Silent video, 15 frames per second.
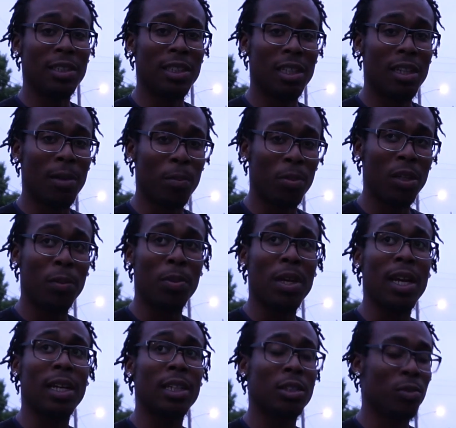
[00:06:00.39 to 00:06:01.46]
they come
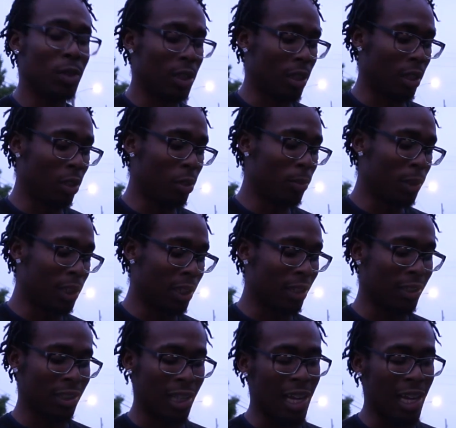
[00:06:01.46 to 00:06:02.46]
pre-packaged with a lubricant